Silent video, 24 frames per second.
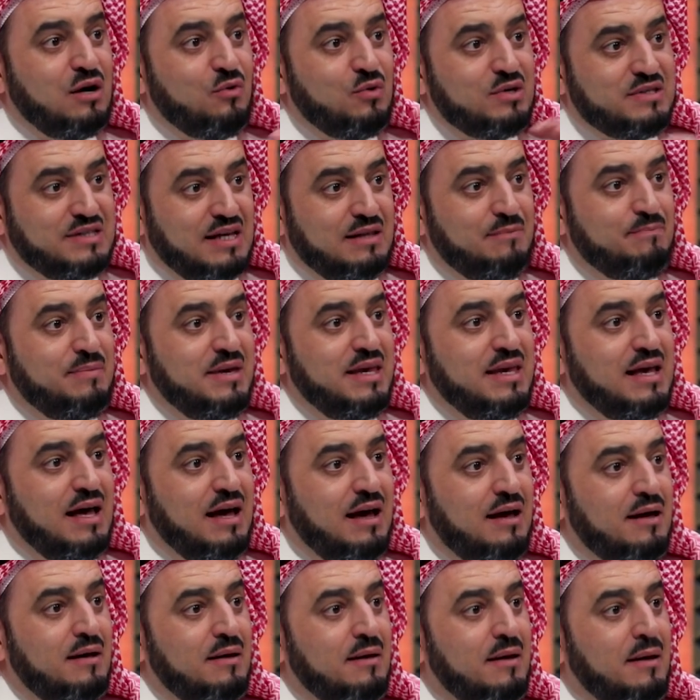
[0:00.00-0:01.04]
This led
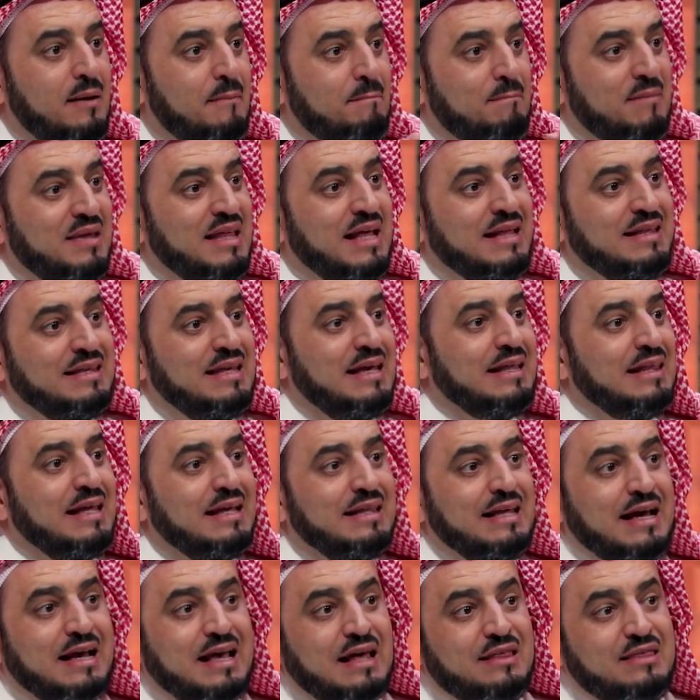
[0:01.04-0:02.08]
to a strong and
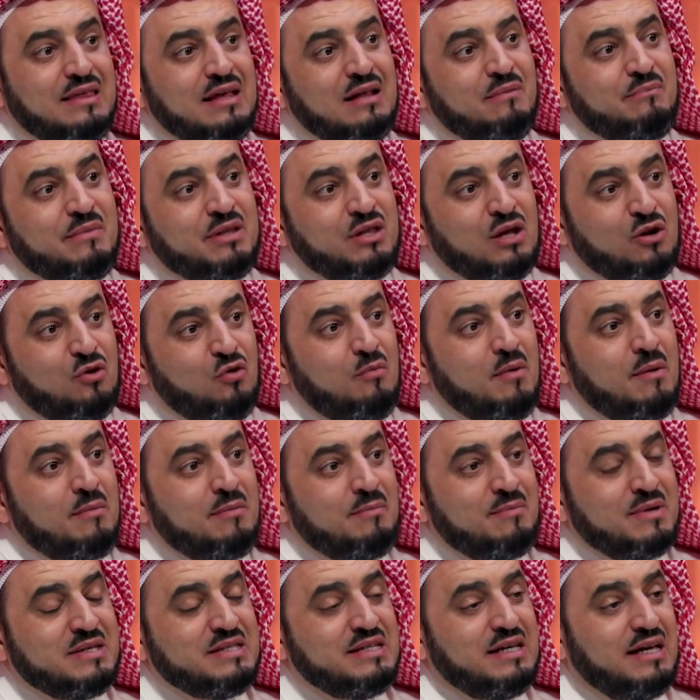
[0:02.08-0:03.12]
negative reaction
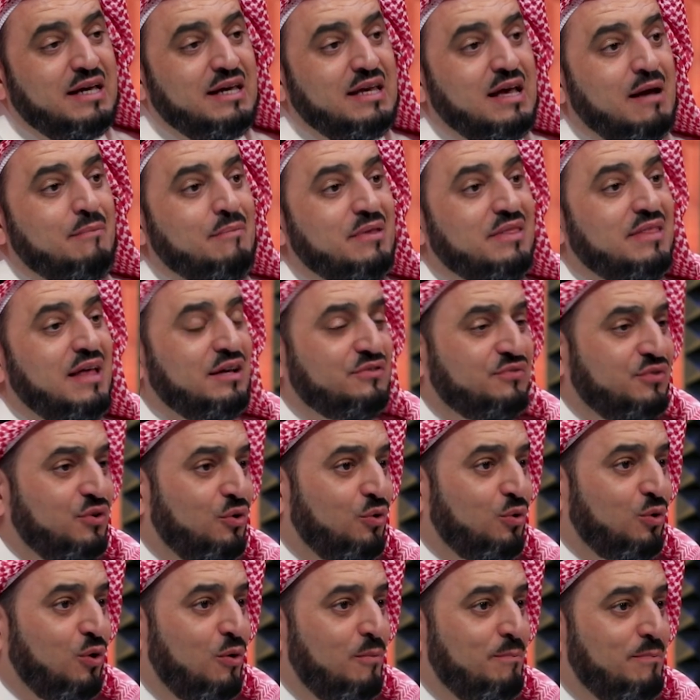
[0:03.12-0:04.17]
against religion,
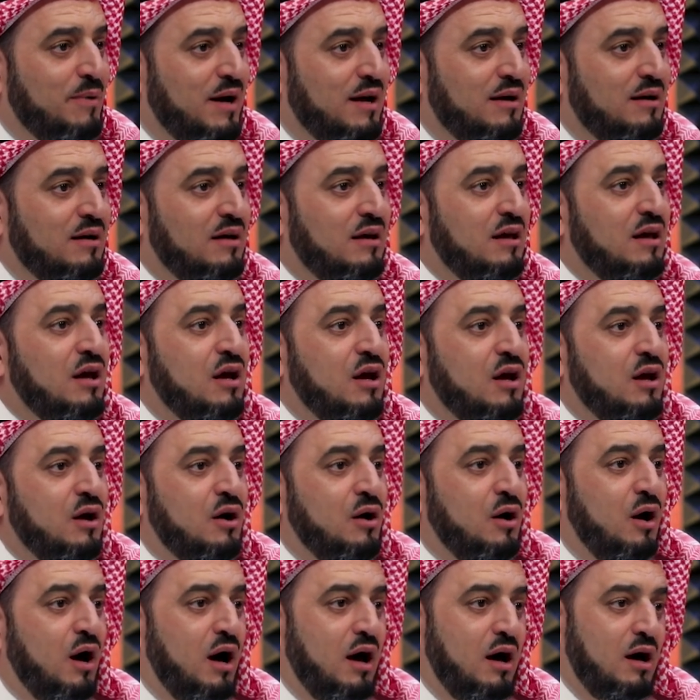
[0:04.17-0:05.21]
especially among
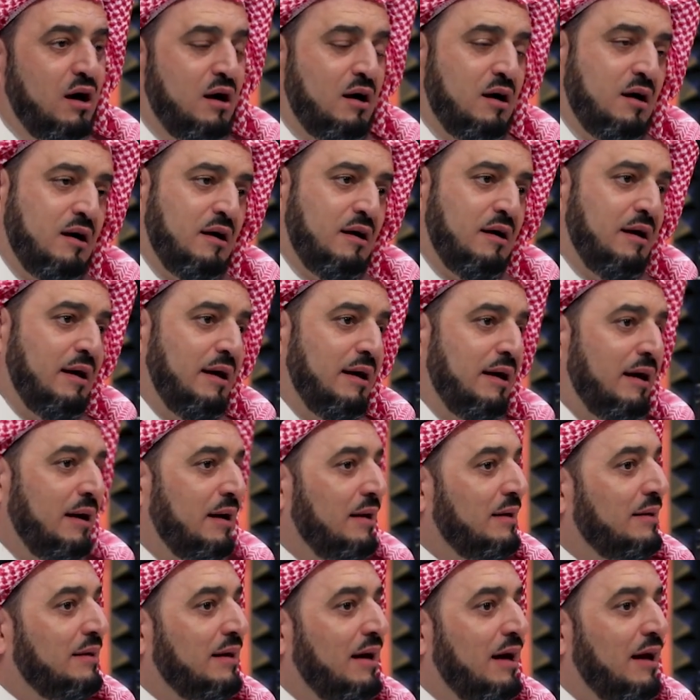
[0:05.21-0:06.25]
European
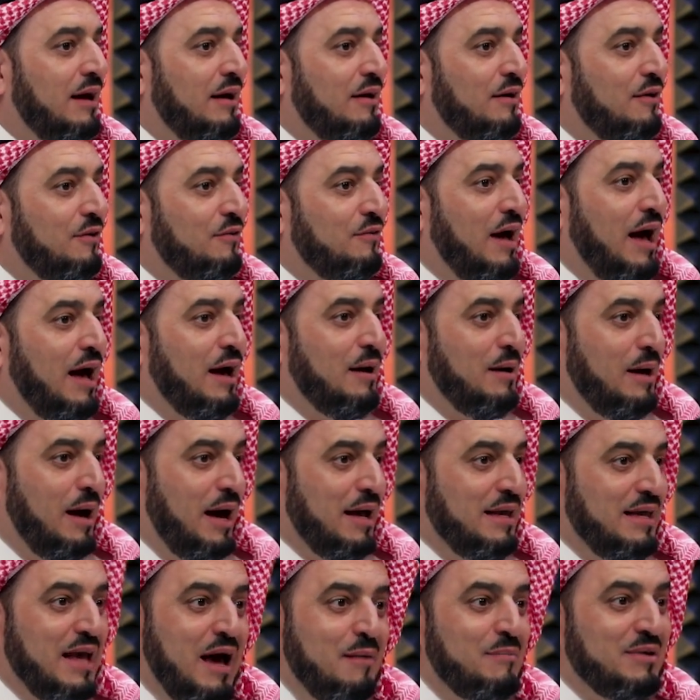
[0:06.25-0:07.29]
nations during their
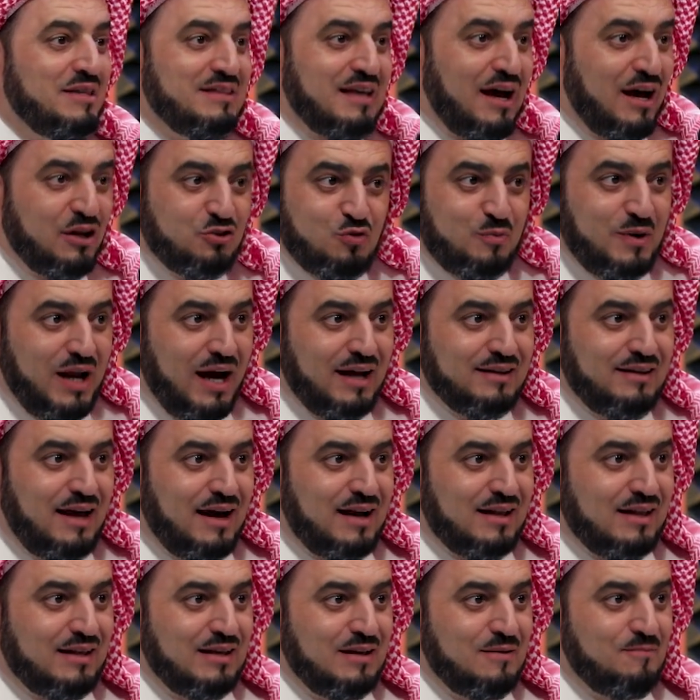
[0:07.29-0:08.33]
era of
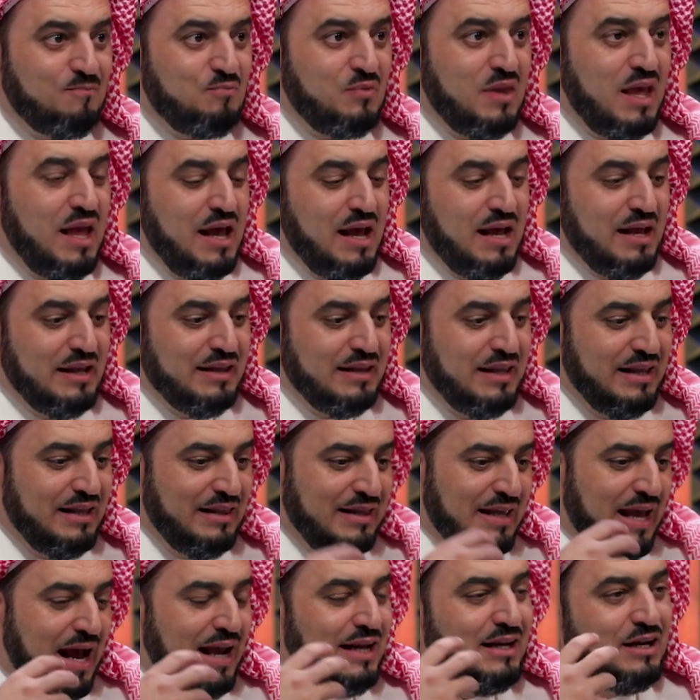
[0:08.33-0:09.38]
civilizational
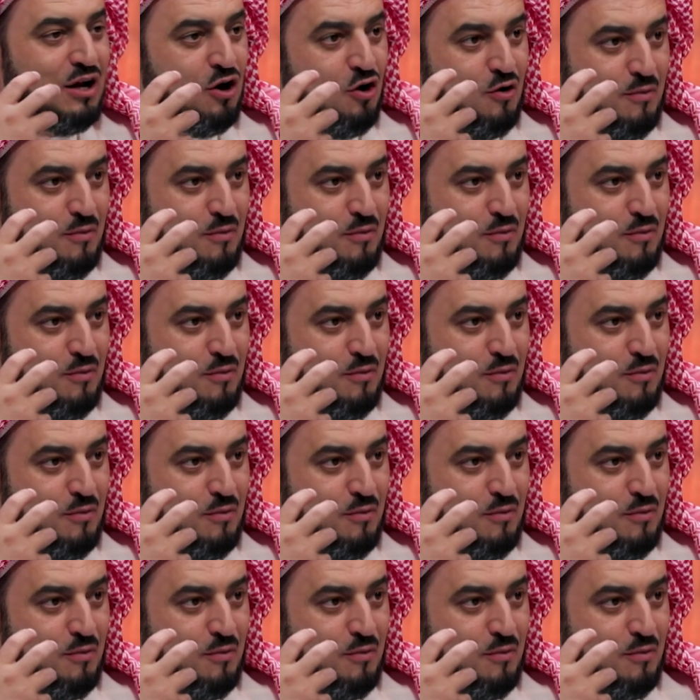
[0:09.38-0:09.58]
advancement.